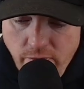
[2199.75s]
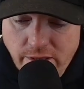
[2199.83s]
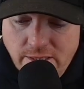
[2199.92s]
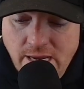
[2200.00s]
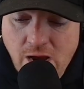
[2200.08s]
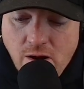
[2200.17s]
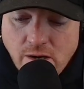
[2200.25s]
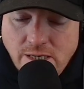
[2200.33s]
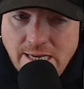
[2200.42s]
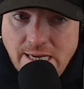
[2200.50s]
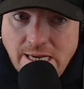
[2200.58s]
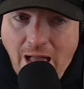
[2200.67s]
the T R
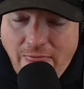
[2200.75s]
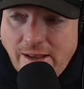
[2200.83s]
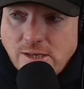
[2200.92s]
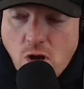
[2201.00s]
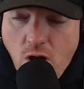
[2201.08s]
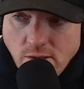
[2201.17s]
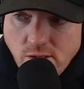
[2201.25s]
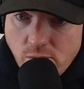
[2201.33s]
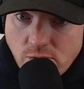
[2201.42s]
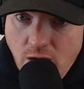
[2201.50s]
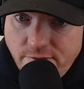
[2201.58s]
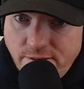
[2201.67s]
D, I think, is
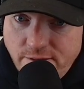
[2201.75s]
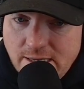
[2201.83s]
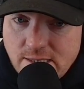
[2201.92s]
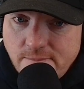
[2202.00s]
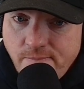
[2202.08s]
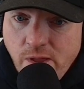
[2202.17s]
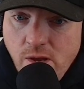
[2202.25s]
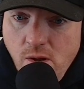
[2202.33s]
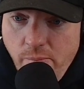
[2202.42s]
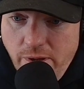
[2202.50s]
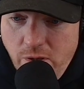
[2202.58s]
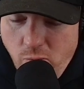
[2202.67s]
also Softex,
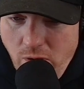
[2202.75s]
but